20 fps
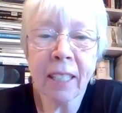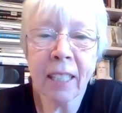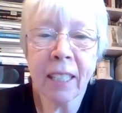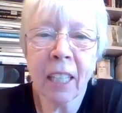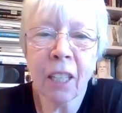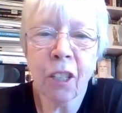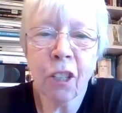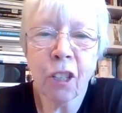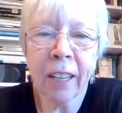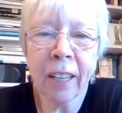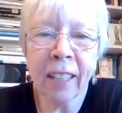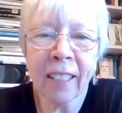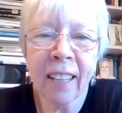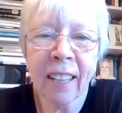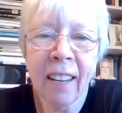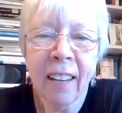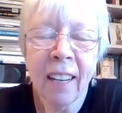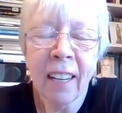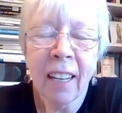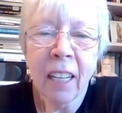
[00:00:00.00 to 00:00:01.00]

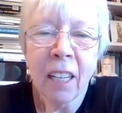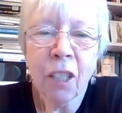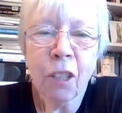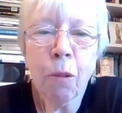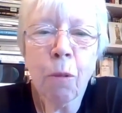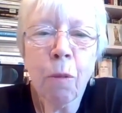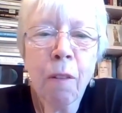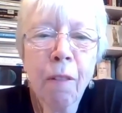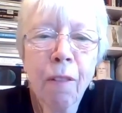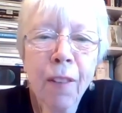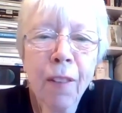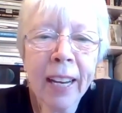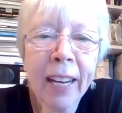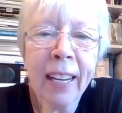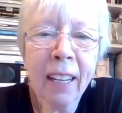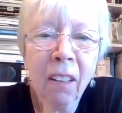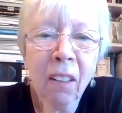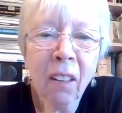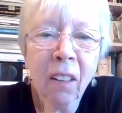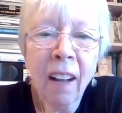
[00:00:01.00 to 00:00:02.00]
teachings to
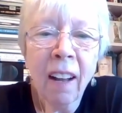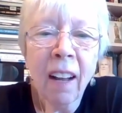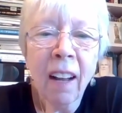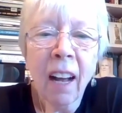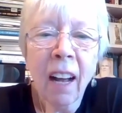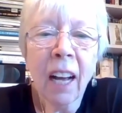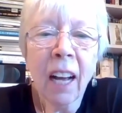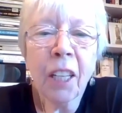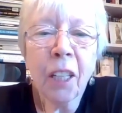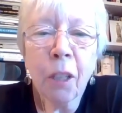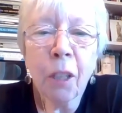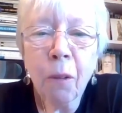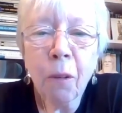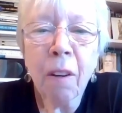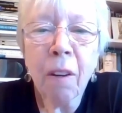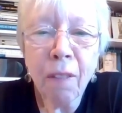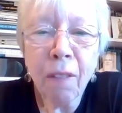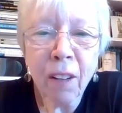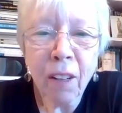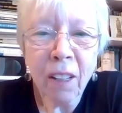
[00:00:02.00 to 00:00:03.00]
reveal a
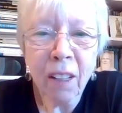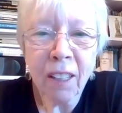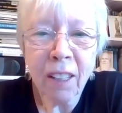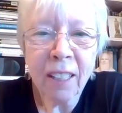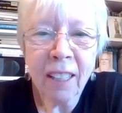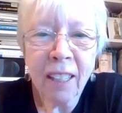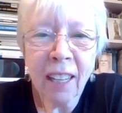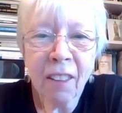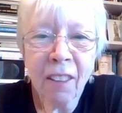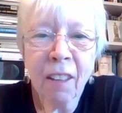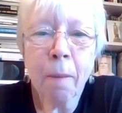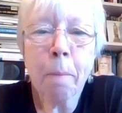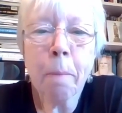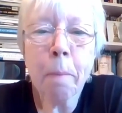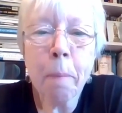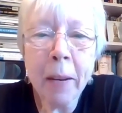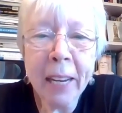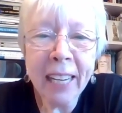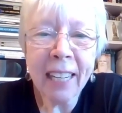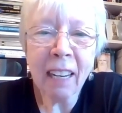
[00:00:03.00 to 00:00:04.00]
universe that
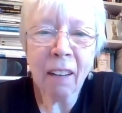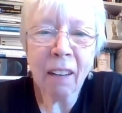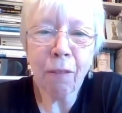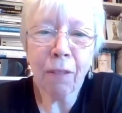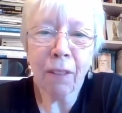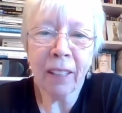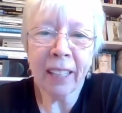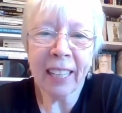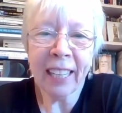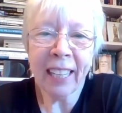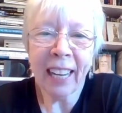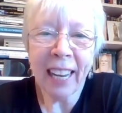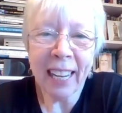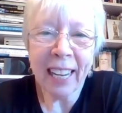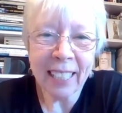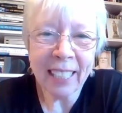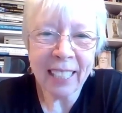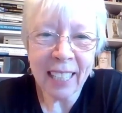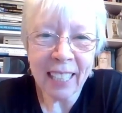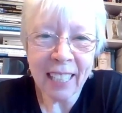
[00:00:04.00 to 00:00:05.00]
meaningfully
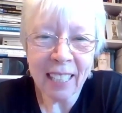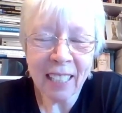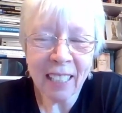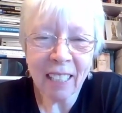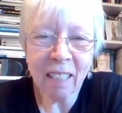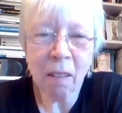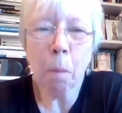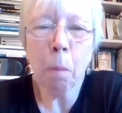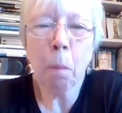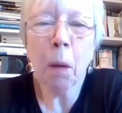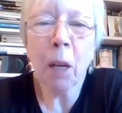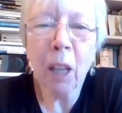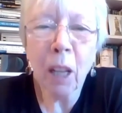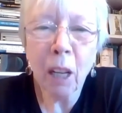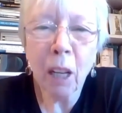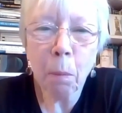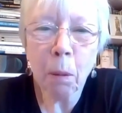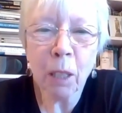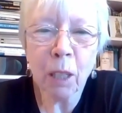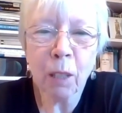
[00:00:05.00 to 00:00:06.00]
exists and
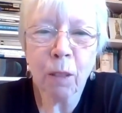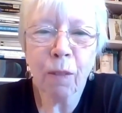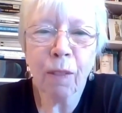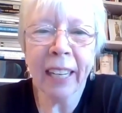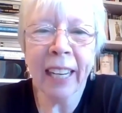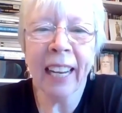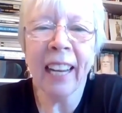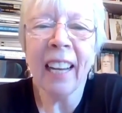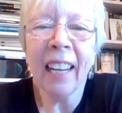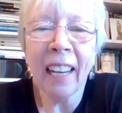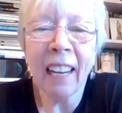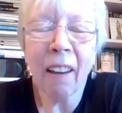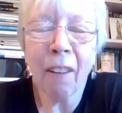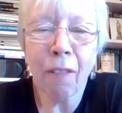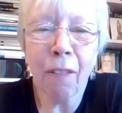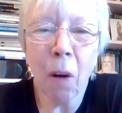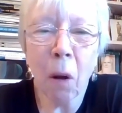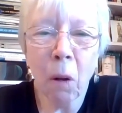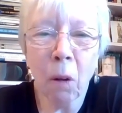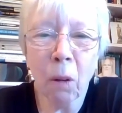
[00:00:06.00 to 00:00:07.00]
purposefully
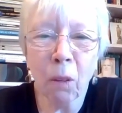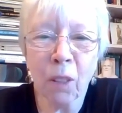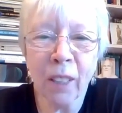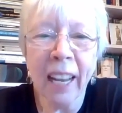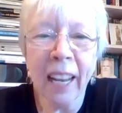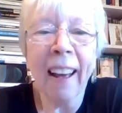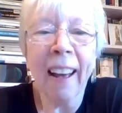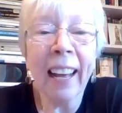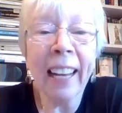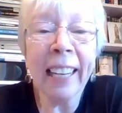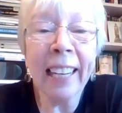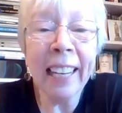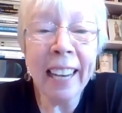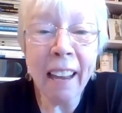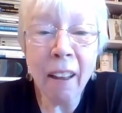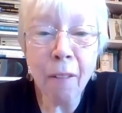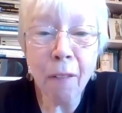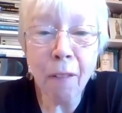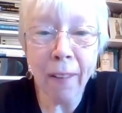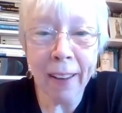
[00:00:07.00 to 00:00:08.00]
evolves, a
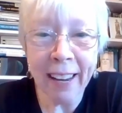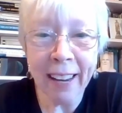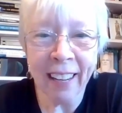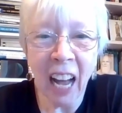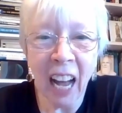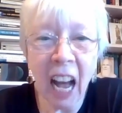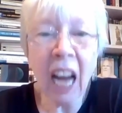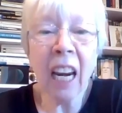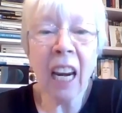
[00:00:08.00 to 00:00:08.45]
living and